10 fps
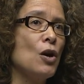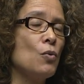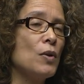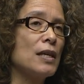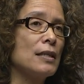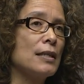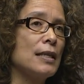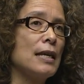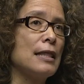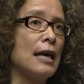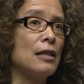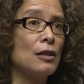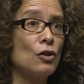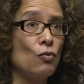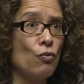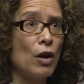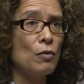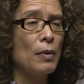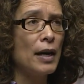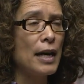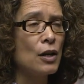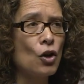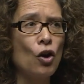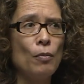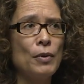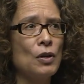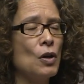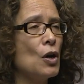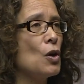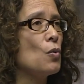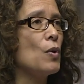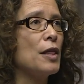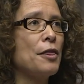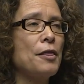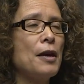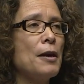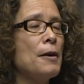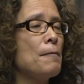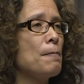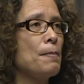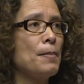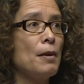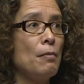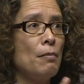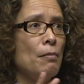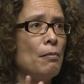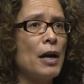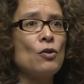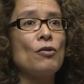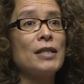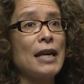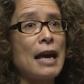we can see that the Roma, in common with minority